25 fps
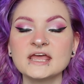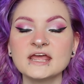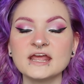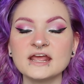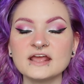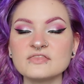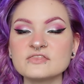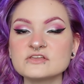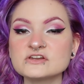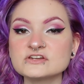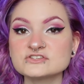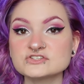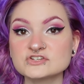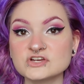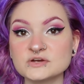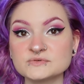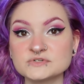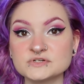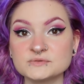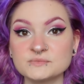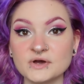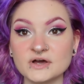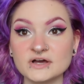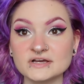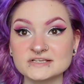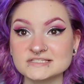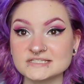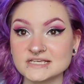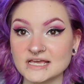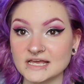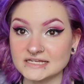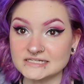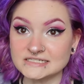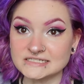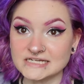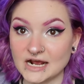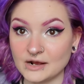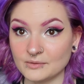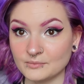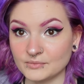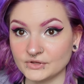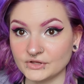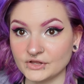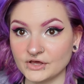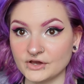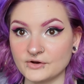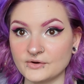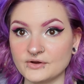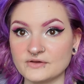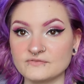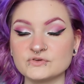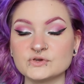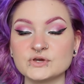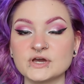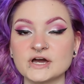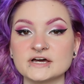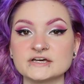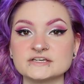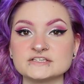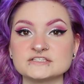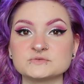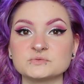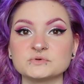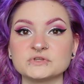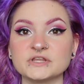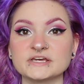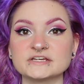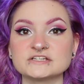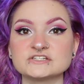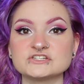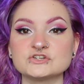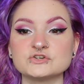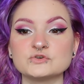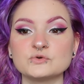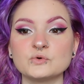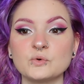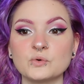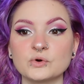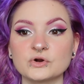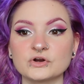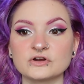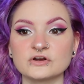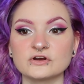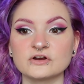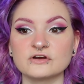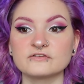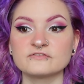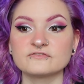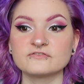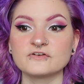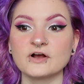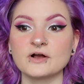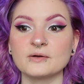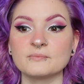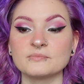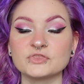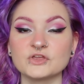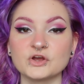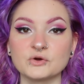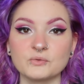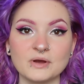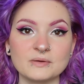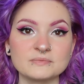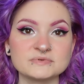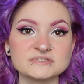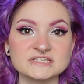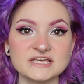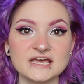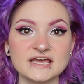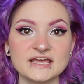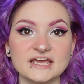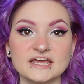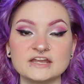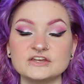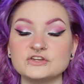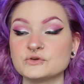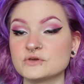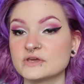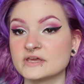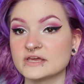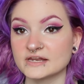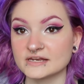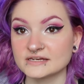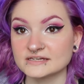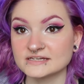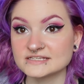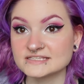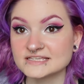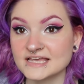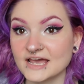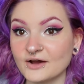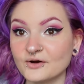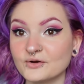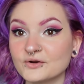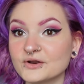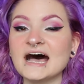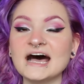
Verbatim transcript: in the description box down below if you guys would like to order from their website and you can get a discount.